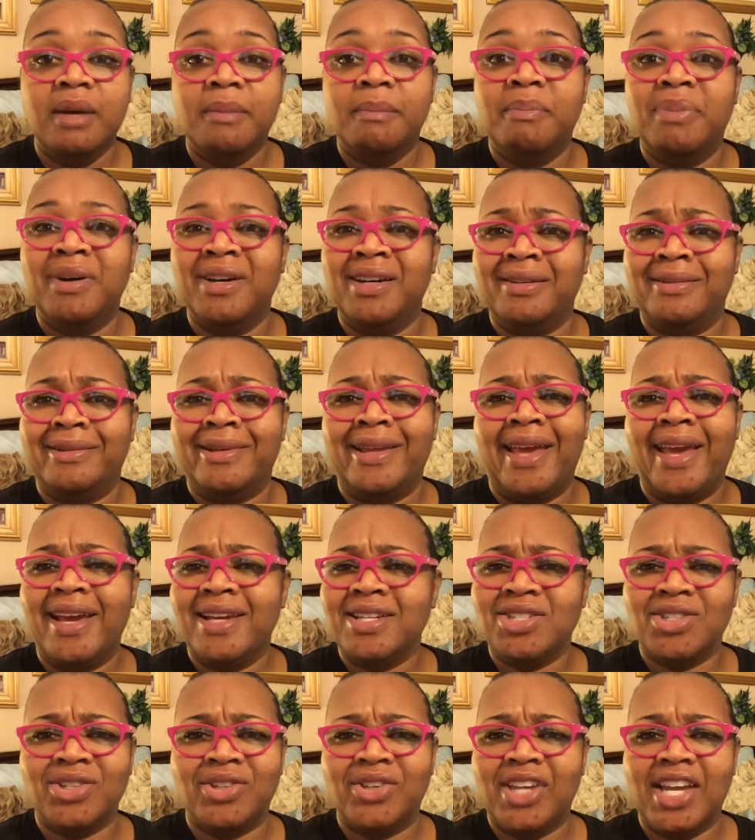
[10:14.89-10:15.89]
But
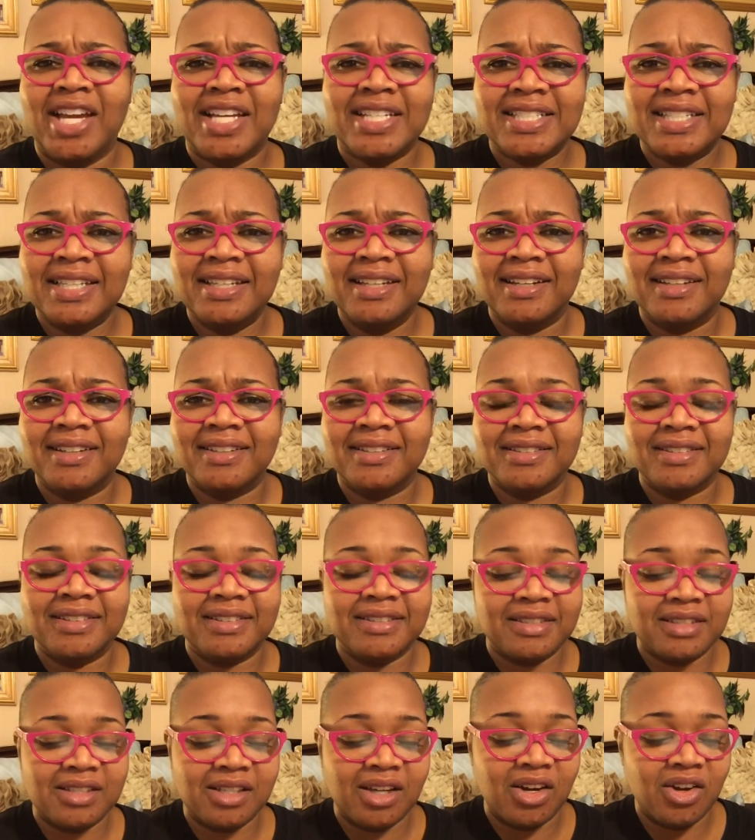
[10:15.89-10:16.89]
actually I did it.
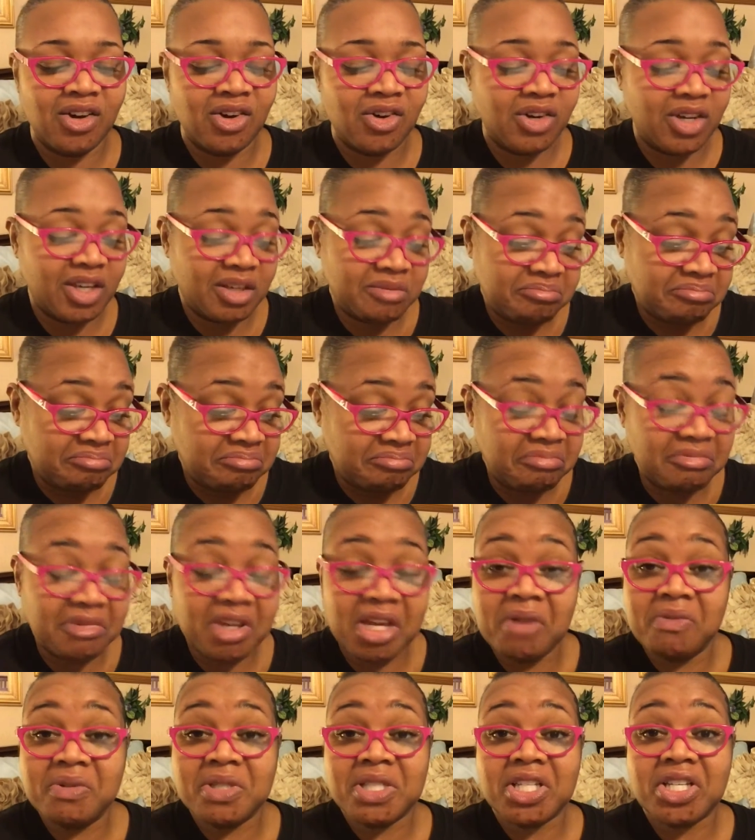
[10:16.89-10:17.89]
So
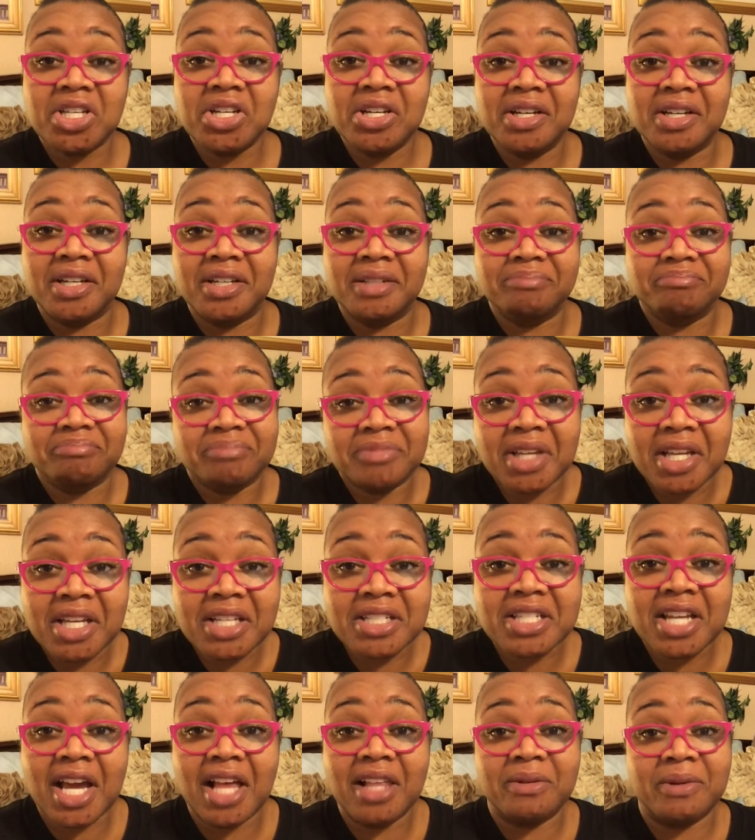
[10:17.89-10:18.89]
it was good
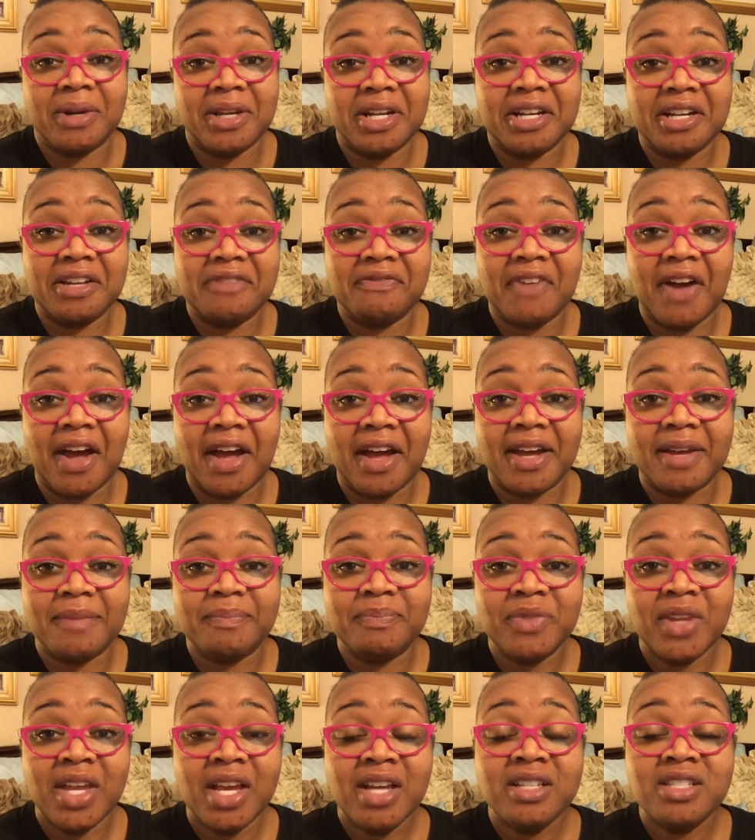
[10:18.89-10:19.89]
and tolerated it fine.
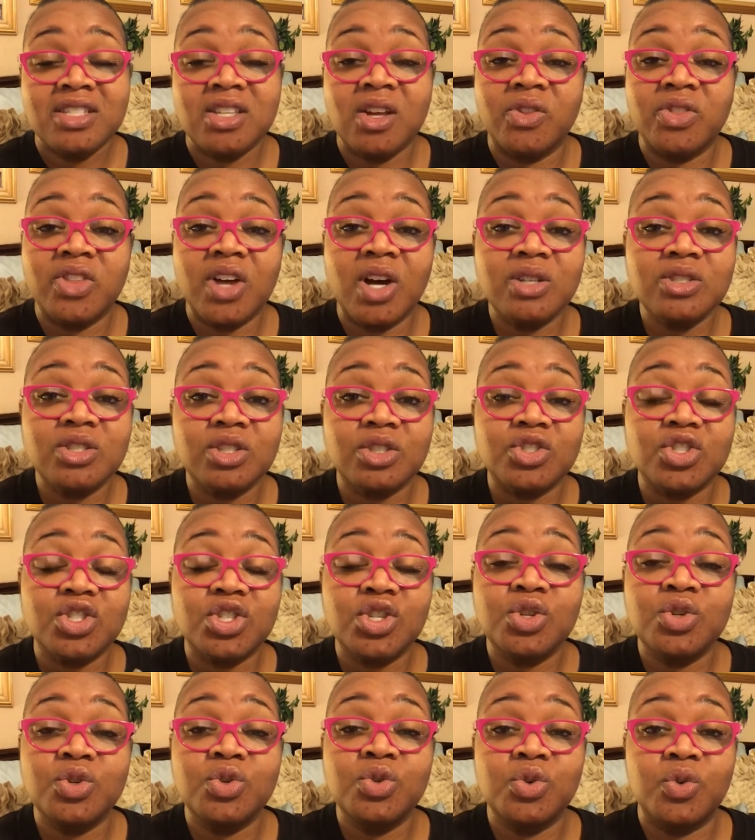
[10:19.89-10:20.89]
So those are
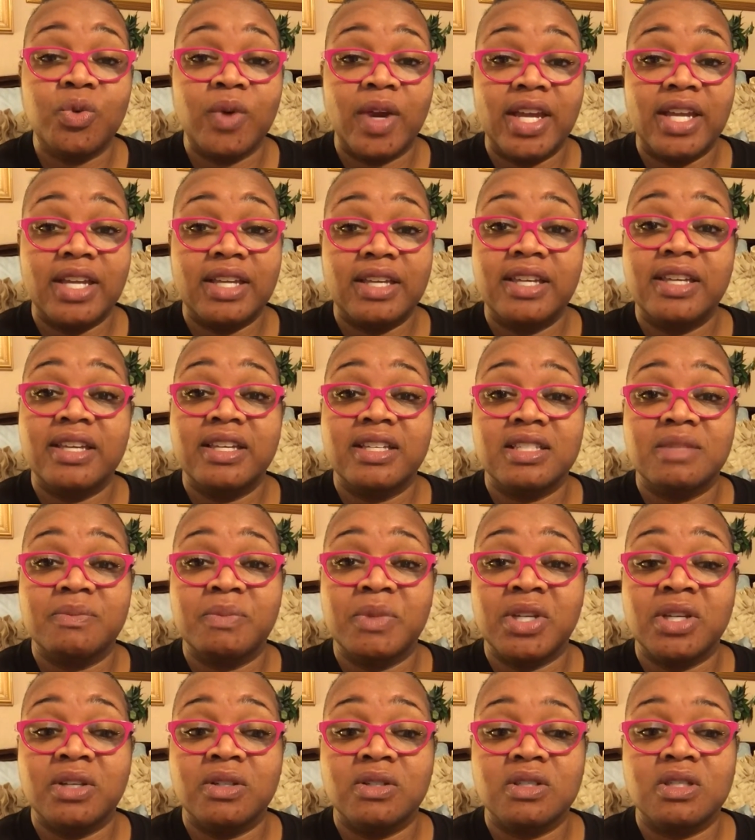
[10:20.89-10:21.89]
two great kids
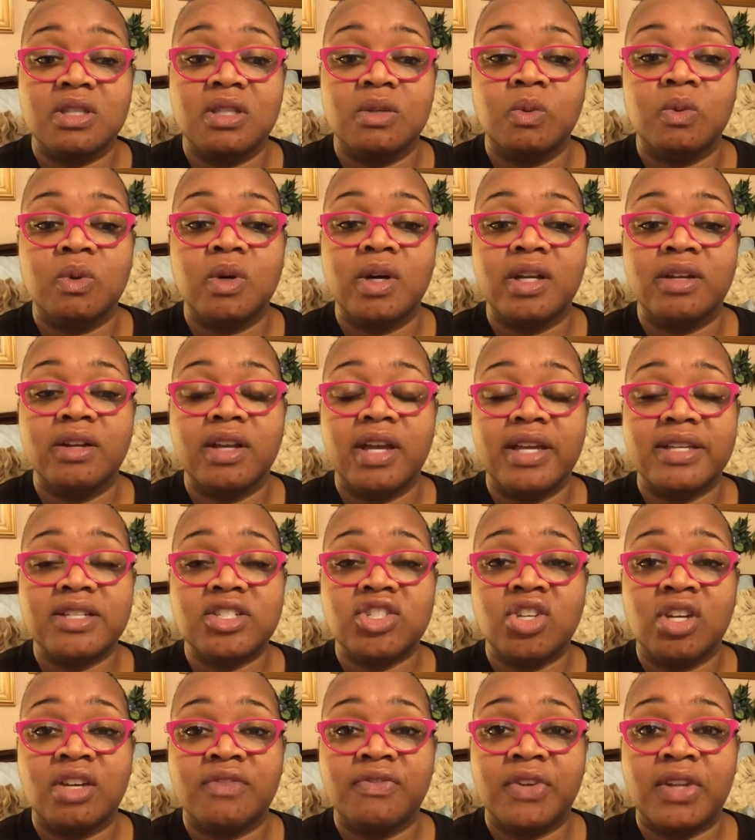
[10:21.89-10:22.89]
meals. The one at
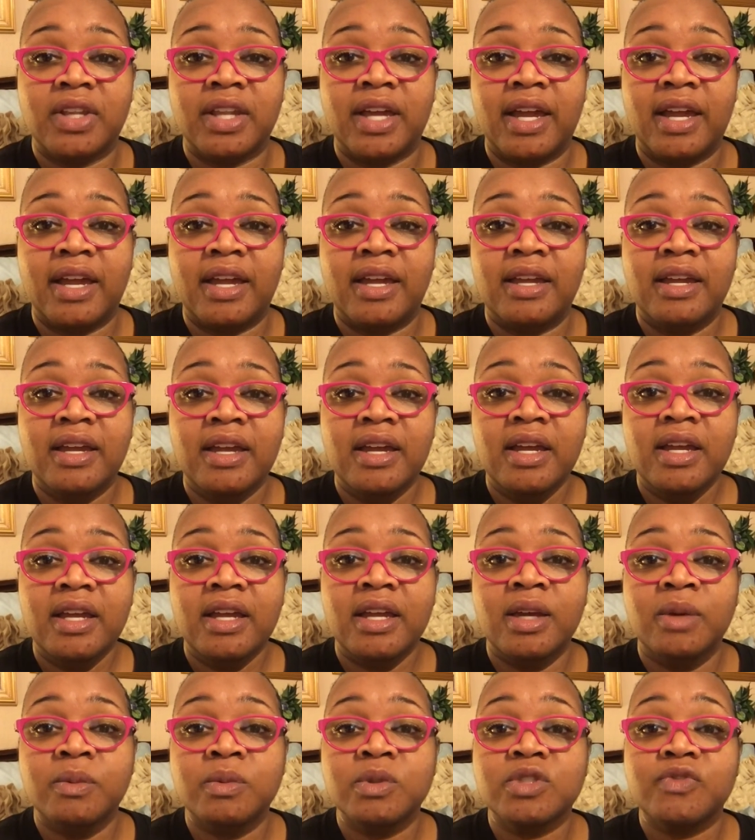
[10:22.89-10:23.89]
Chick-fil-A,
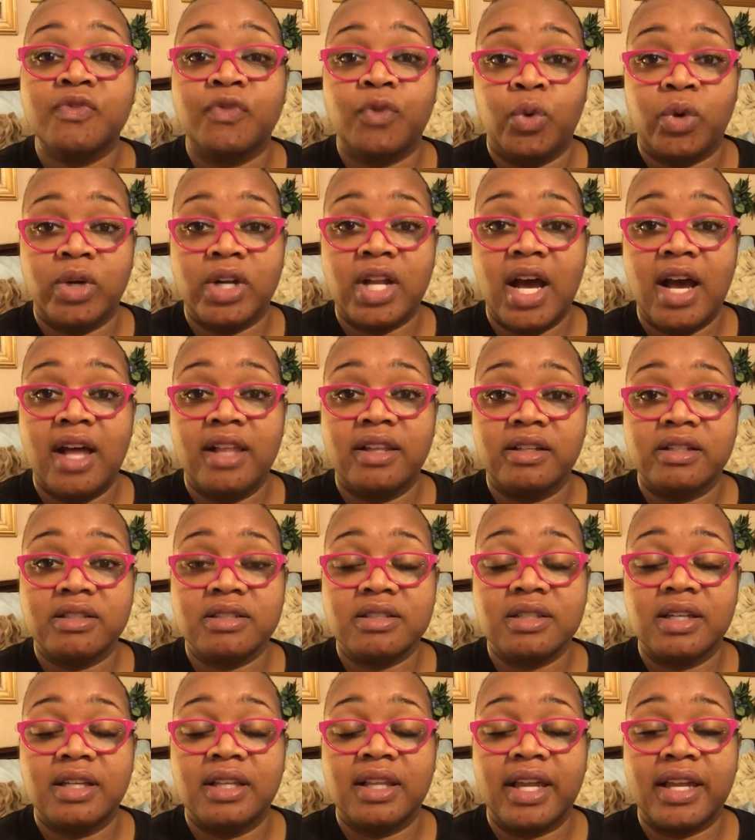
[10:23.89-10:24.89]
it was $4.
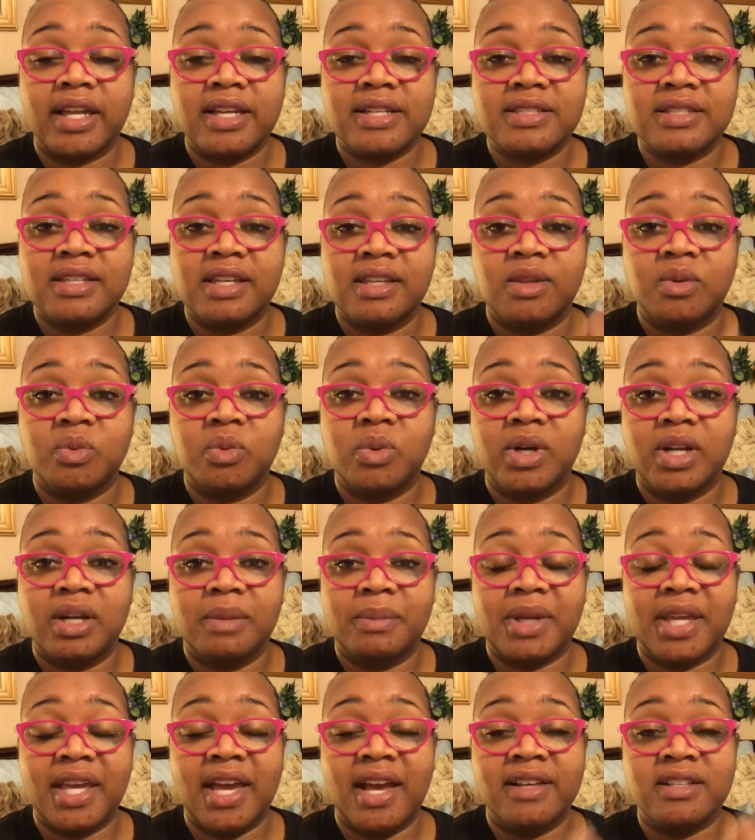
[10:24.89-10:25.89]
And like I said, the one at
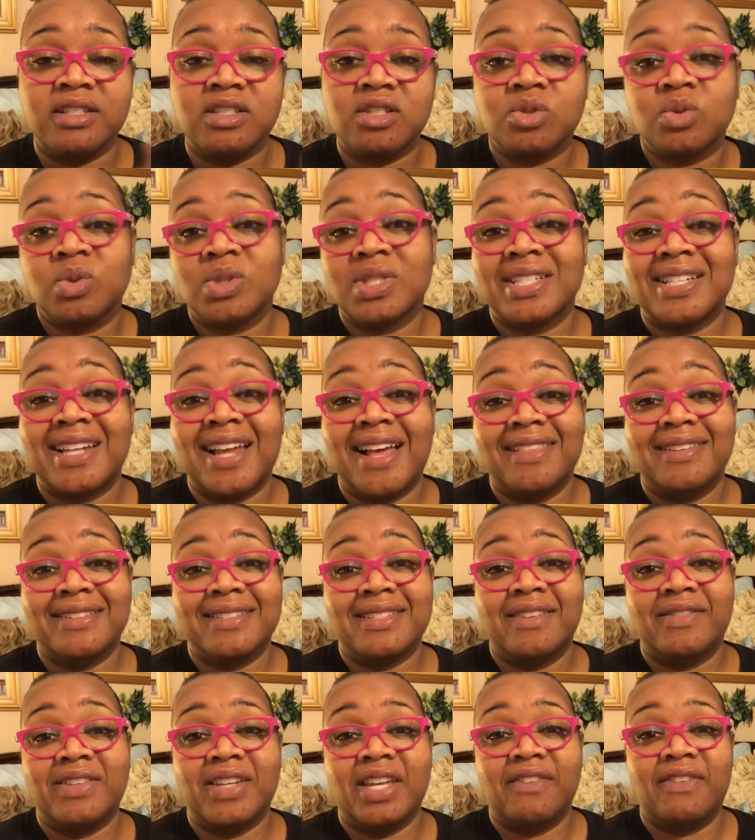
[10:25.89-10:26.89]
McAllister's was
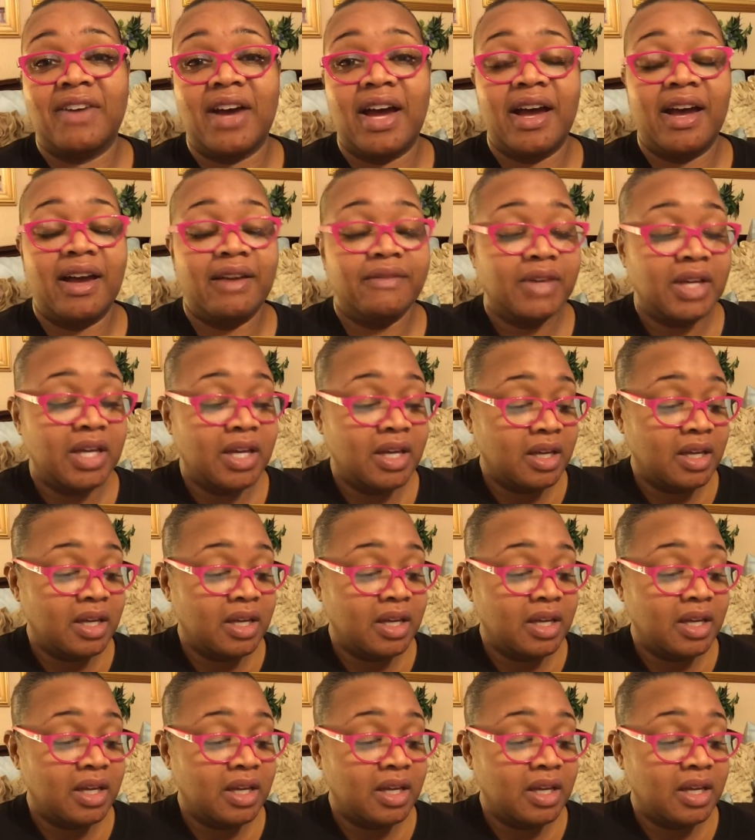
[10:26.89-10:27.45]
$1.75.